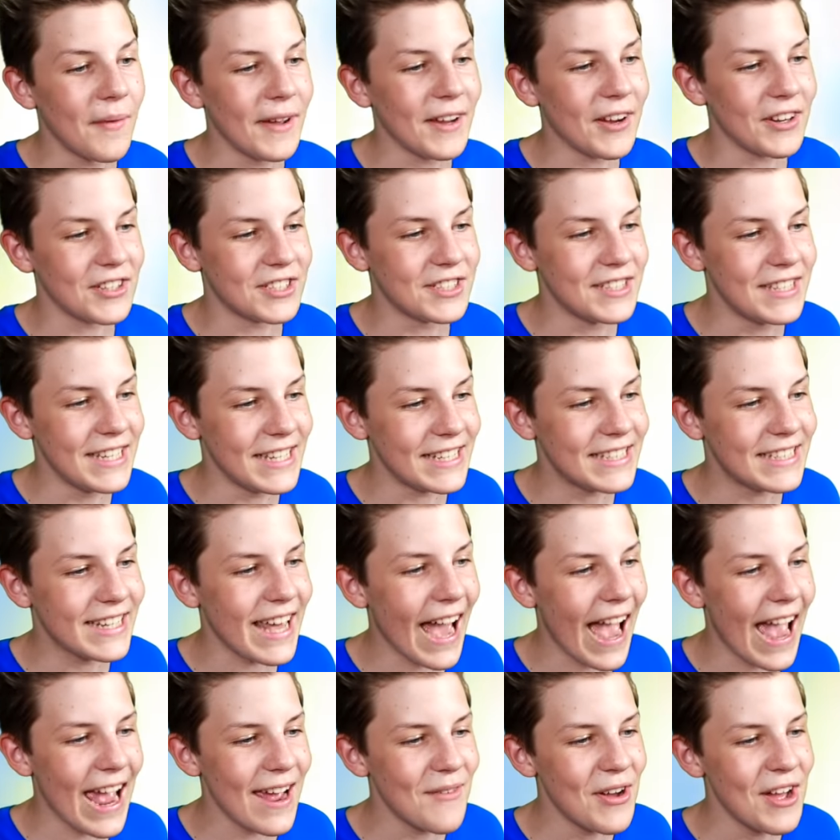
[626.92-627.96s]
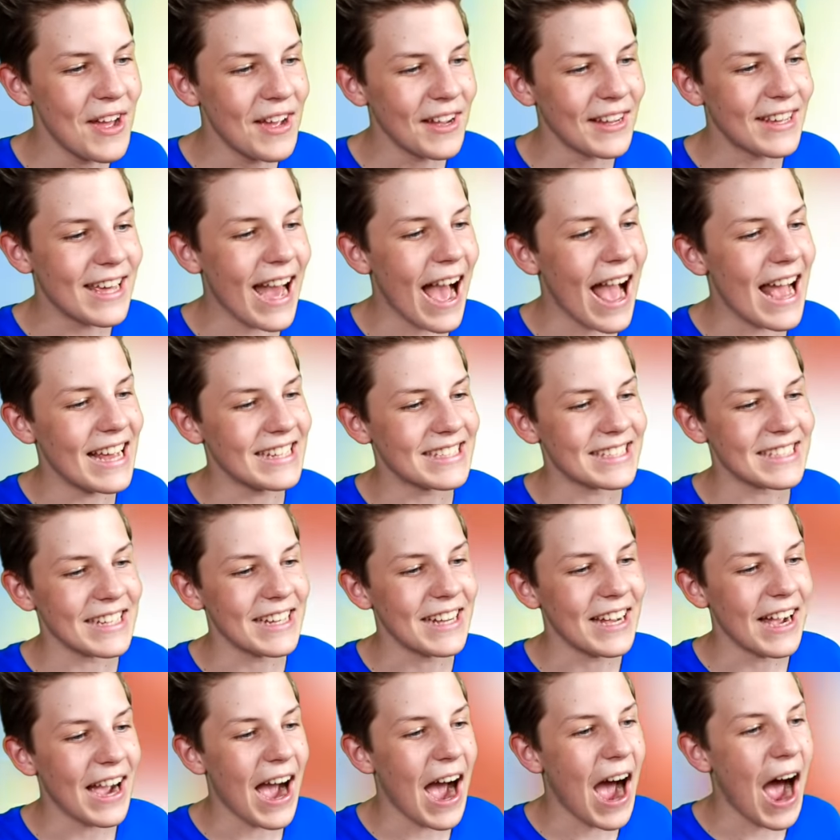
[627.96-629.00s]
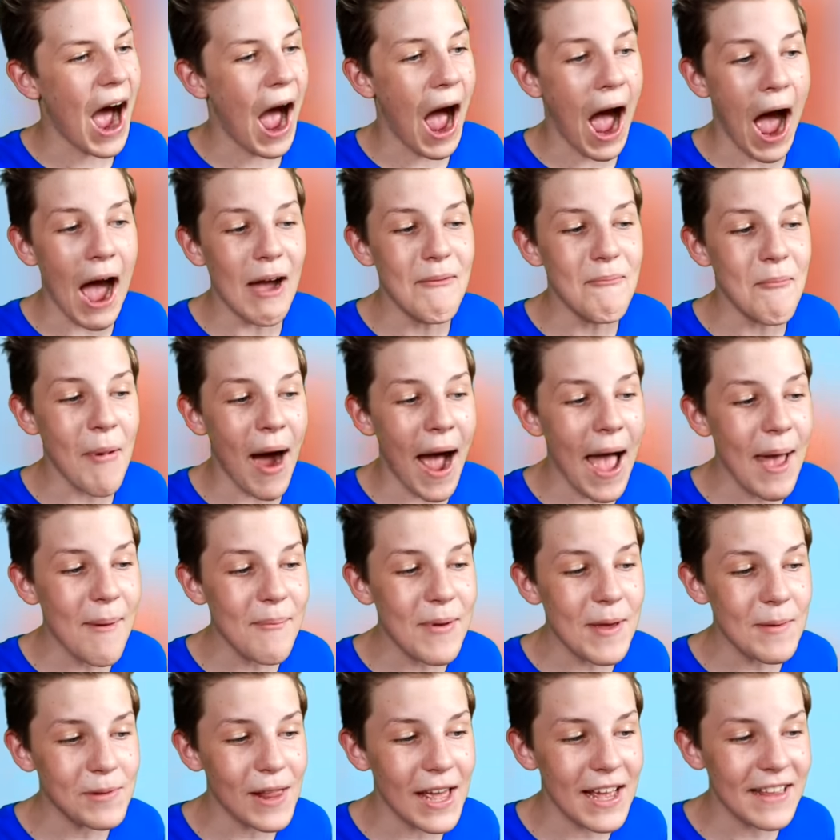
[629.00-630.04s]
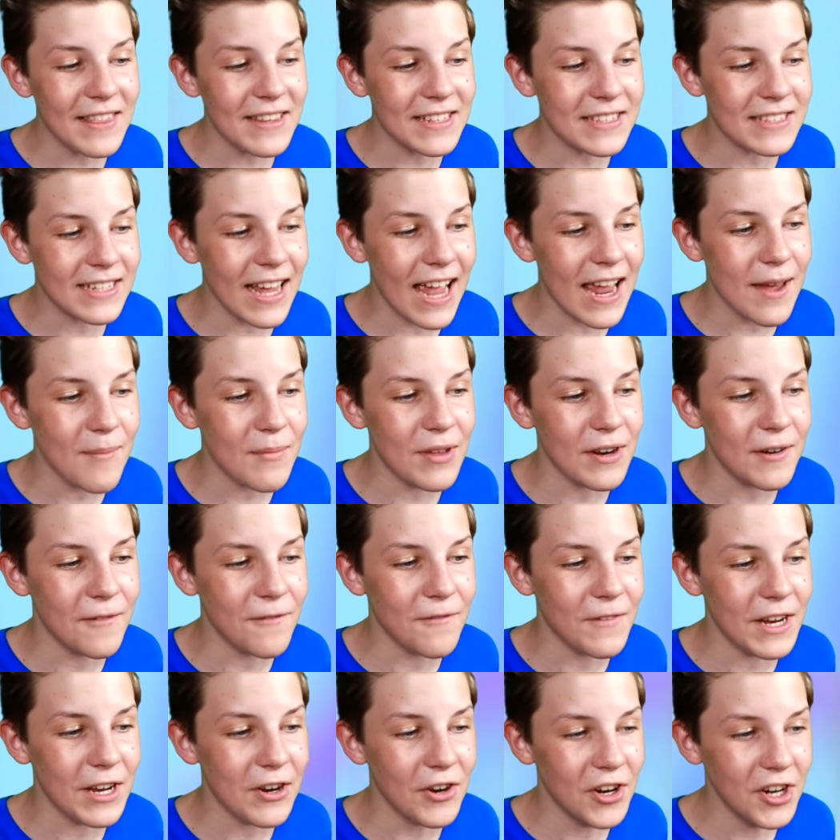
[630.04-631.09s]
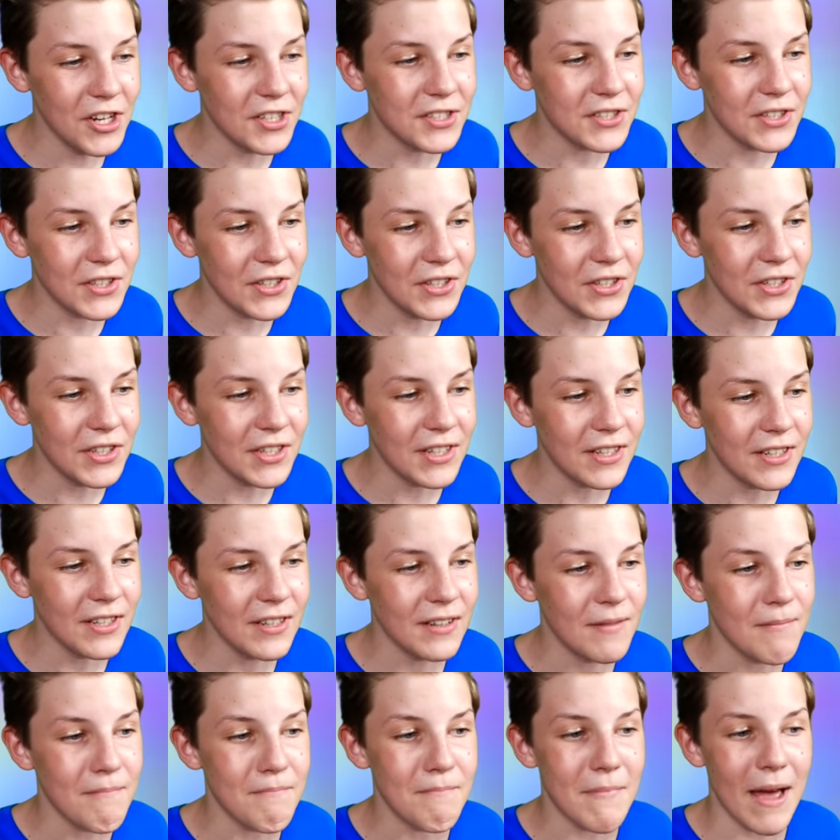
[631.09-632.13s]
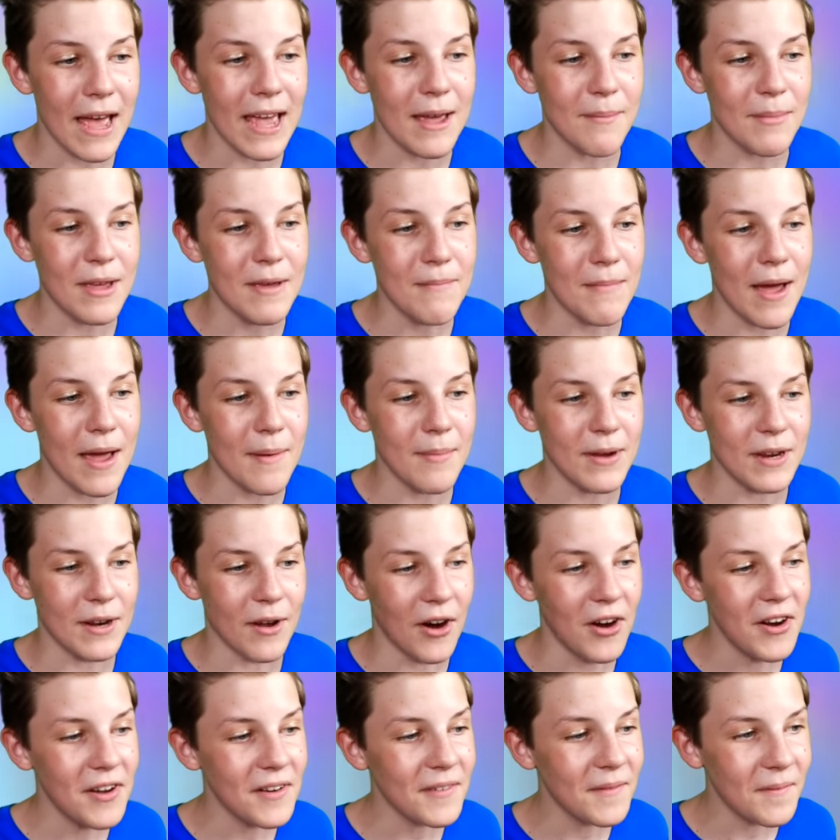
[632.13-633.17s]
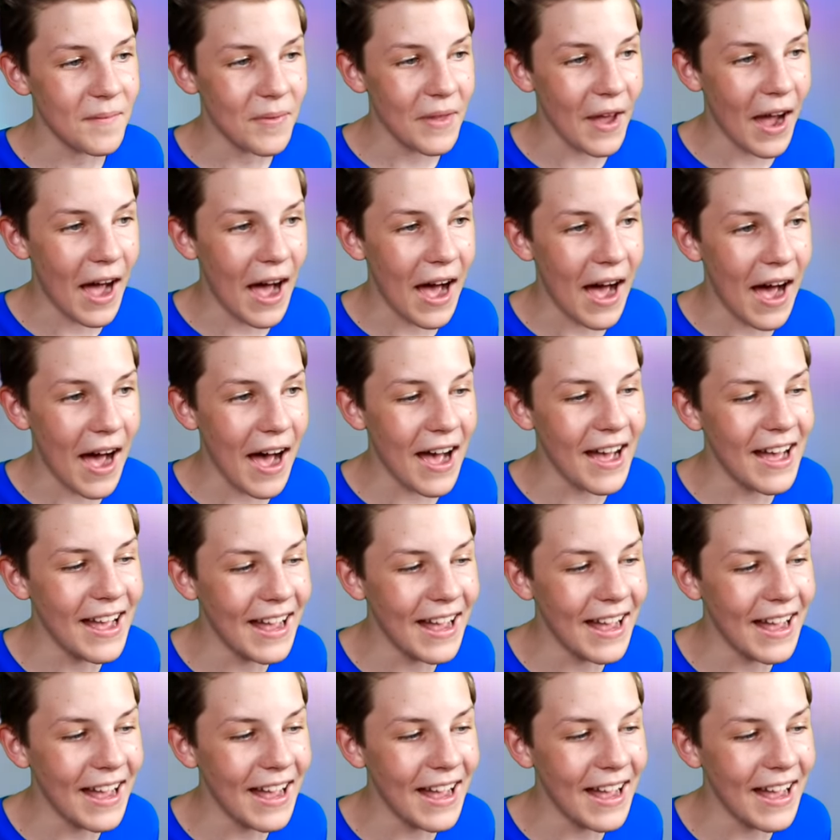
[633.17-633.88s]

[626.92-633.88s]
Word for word: Oh my gosh, this game. Guys, I might be playing this game in a video soon. Maybe, maybe not. Uh,